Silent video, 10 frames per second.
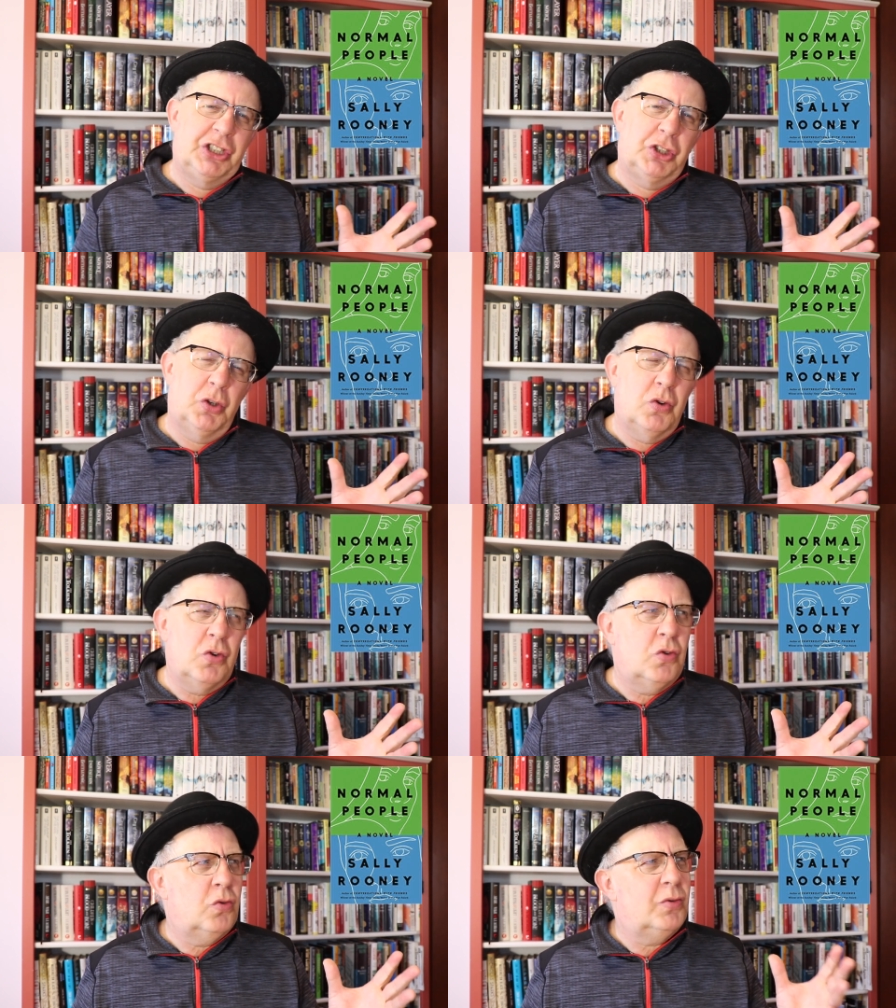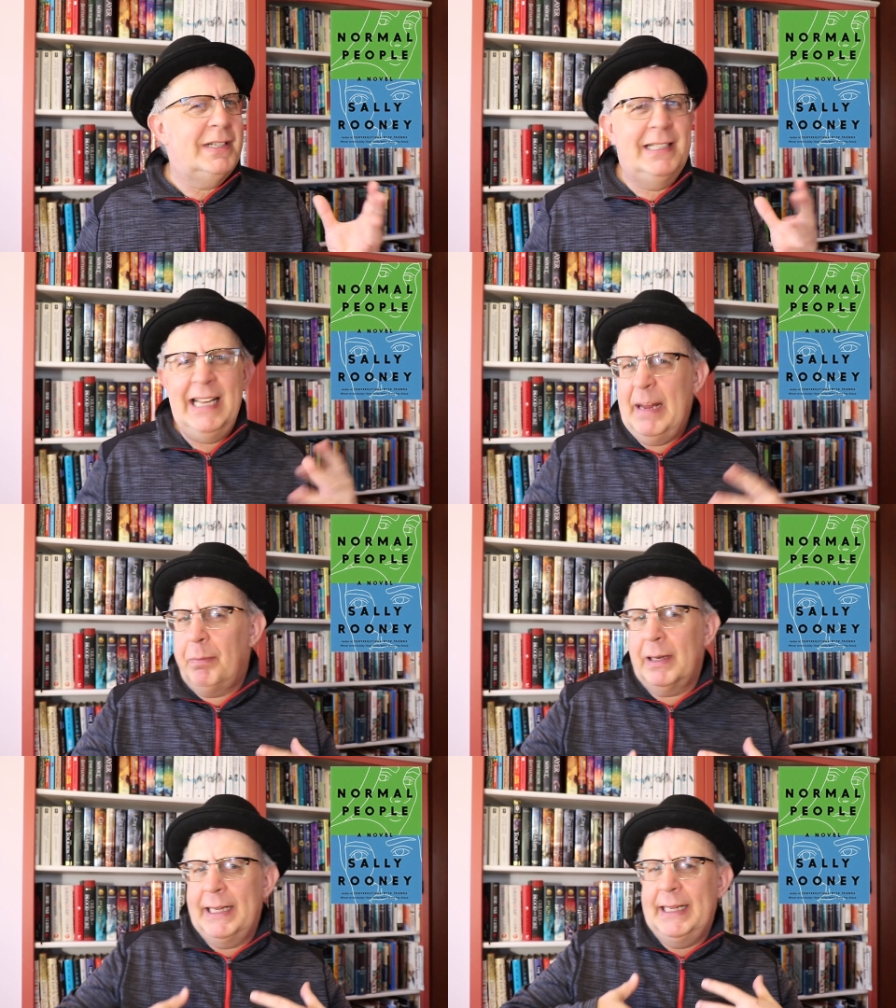two
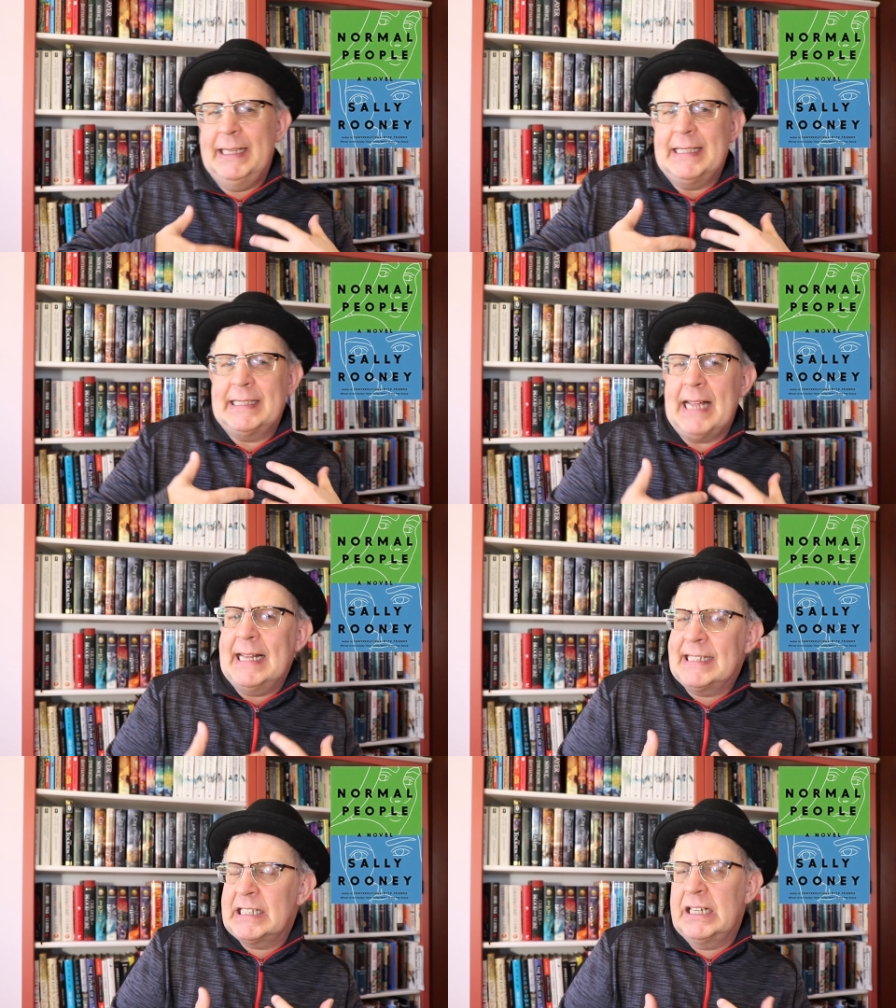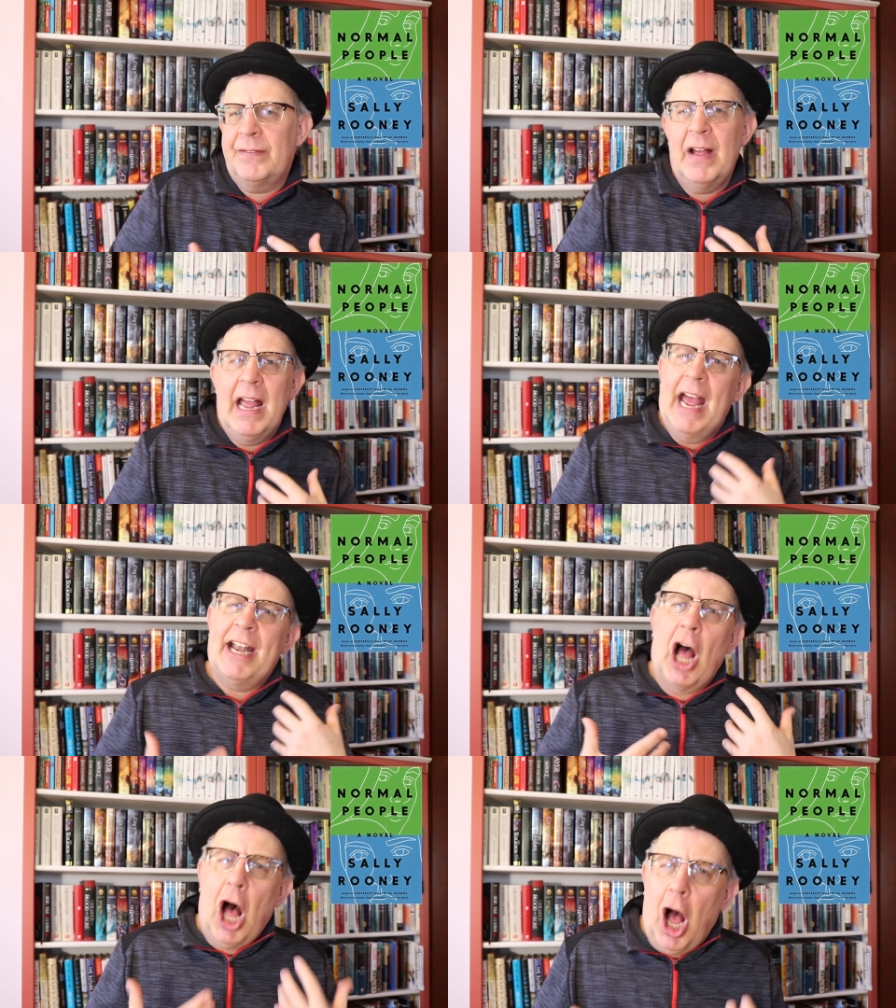deeply sensitive
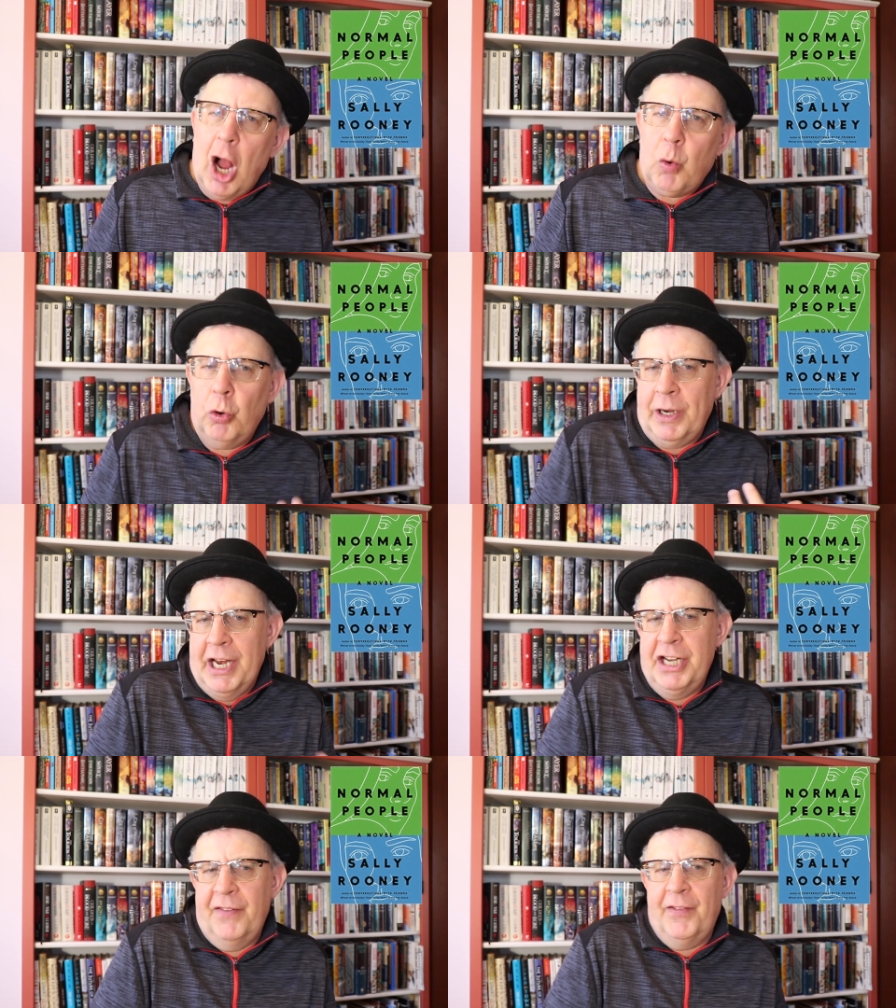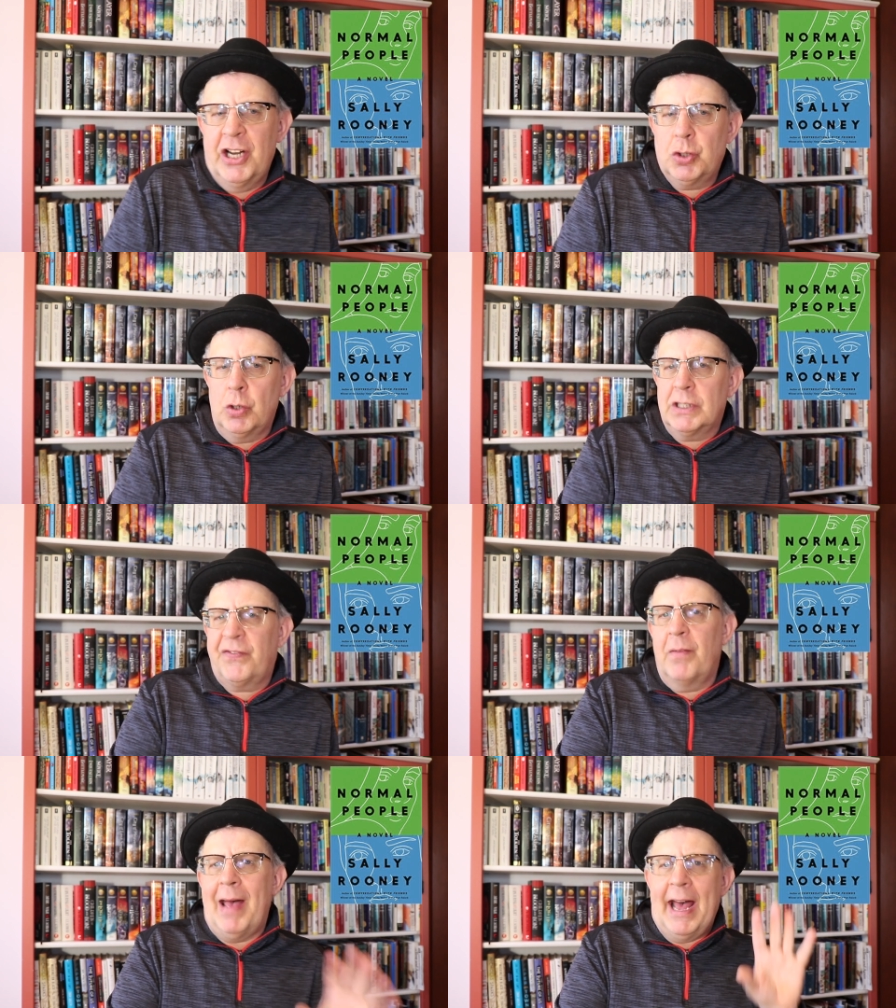and awkward
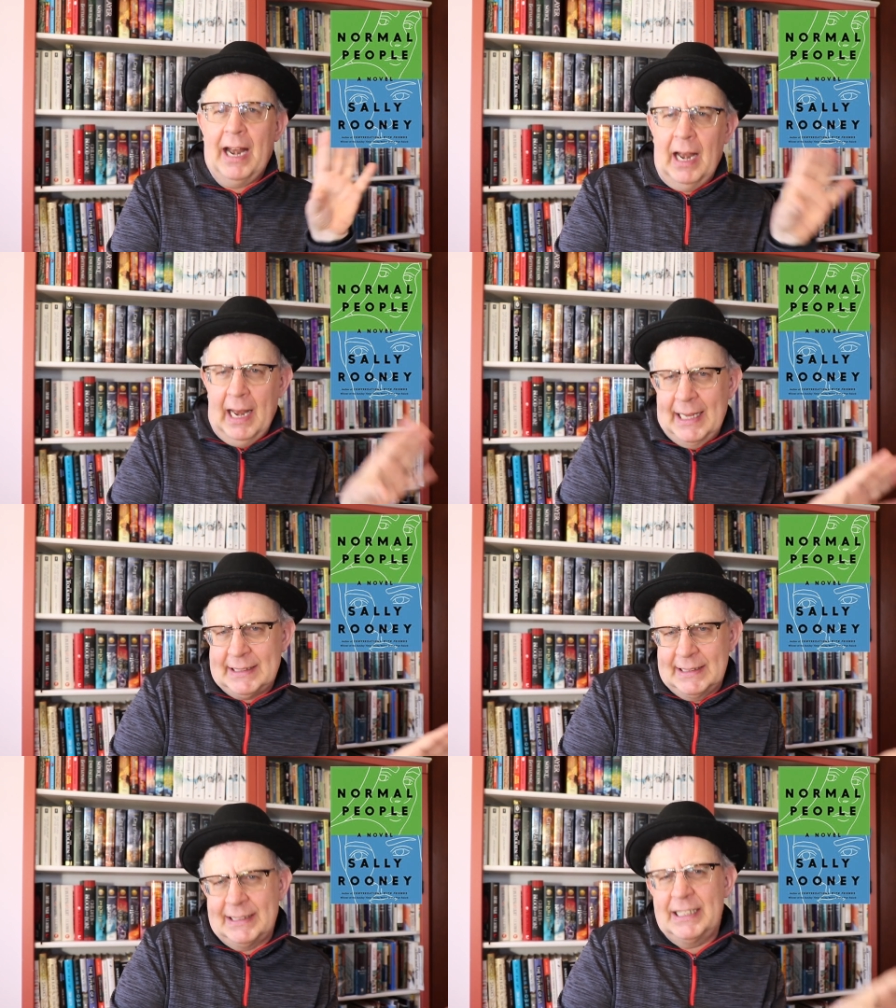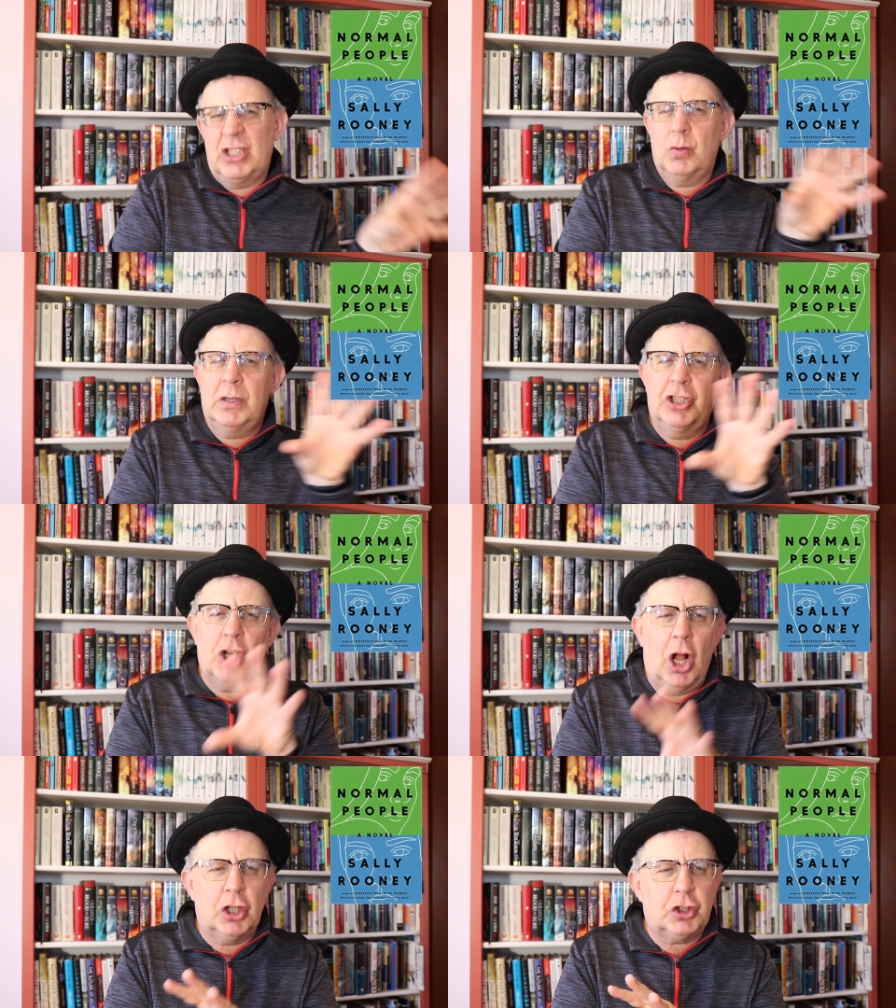individuals from adolescence into
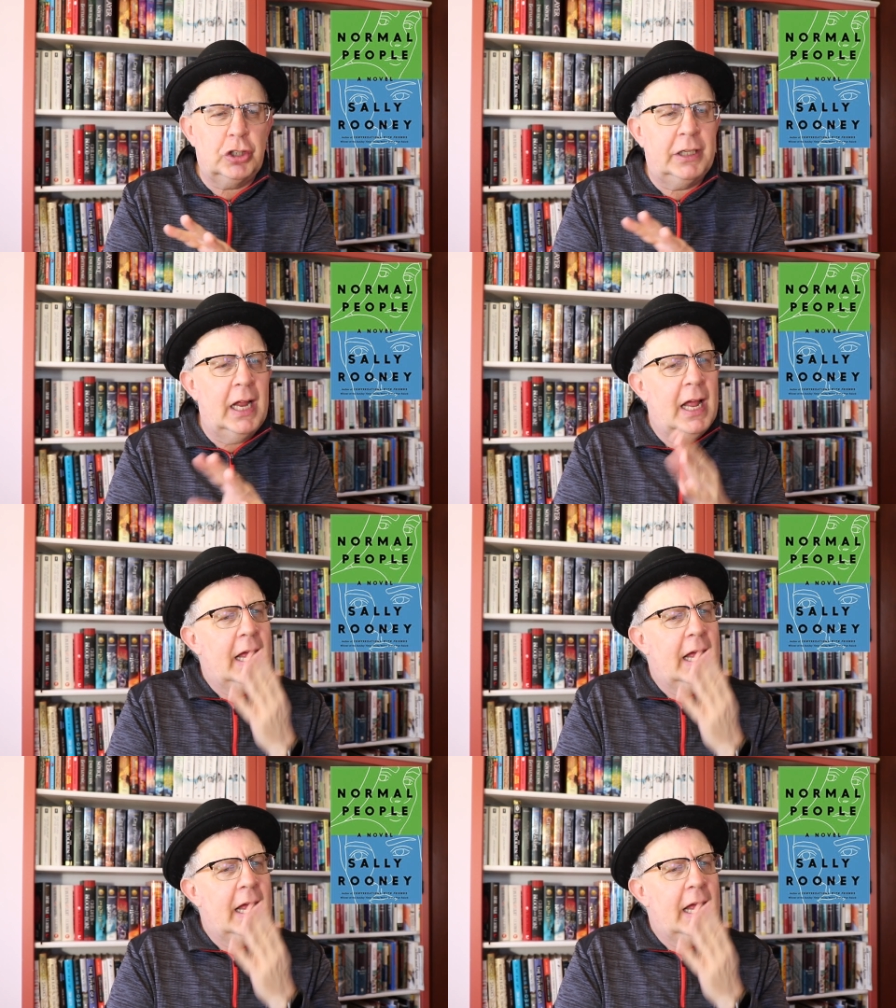adulthood,